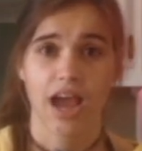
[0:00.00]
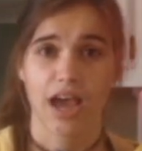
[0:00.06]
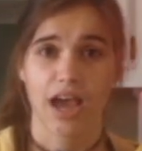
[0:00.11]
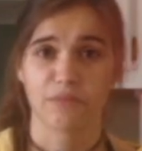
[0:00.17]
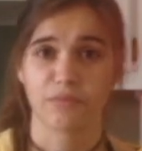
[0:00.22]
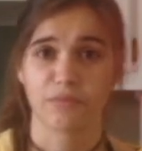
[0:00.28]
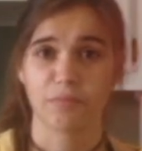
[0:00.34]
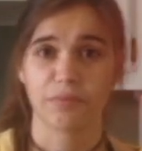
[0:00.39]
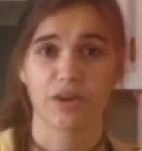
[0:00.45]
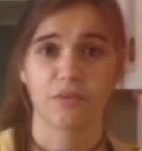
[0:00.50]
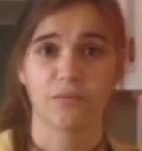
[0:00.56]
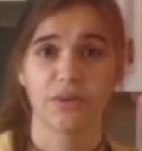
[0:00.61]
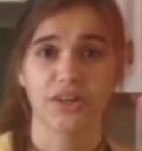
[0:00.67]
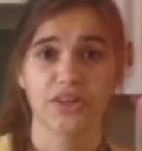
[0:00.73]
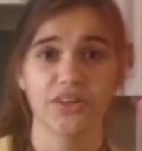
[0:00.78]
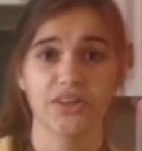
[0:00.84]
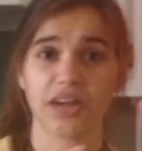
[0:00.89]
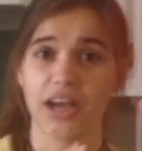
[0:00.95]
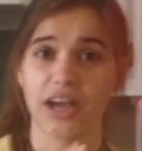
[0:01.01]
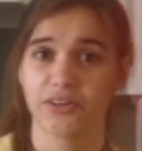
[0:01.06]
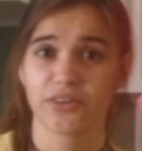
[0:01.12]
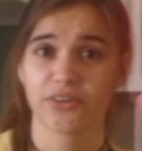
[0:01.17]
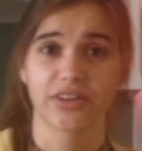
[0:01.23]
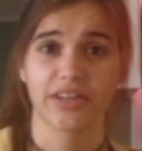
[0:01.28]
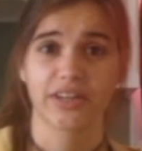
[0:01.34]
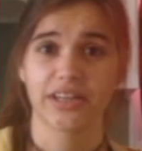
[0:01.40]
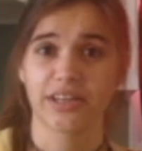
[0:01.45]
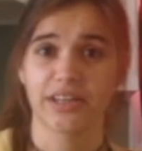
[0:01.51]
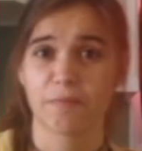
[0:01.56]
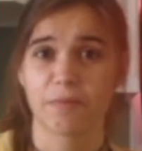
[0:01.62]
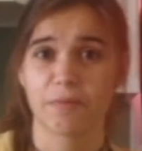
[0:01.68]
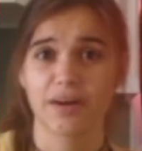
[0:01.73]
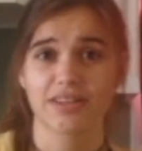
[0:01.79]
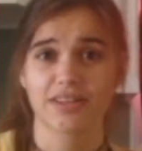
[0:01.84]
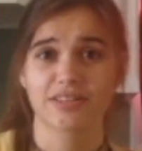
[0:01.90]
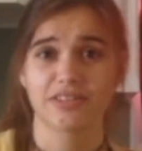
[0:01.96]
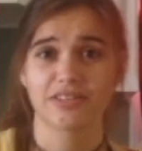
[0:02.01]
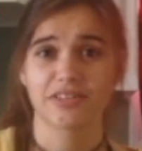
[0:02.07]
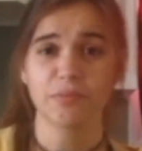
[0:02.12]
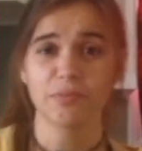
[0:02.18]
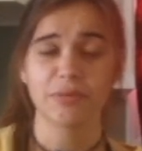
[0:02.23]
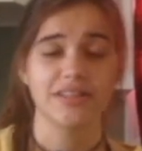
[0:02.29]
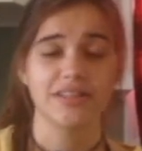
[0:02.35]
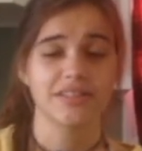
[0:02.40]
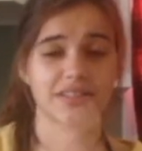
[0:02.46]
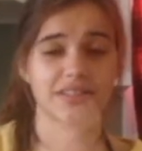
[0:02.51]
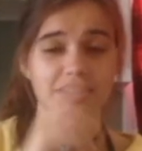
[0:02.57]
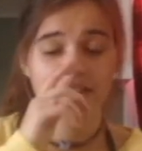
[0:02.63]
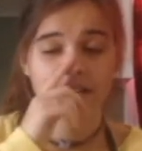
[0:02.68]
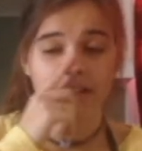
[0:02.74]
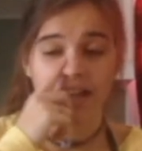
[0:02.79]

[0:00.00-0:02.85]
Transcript: and we'll pick a winner, and you're gonna get a box of Cheer Bits.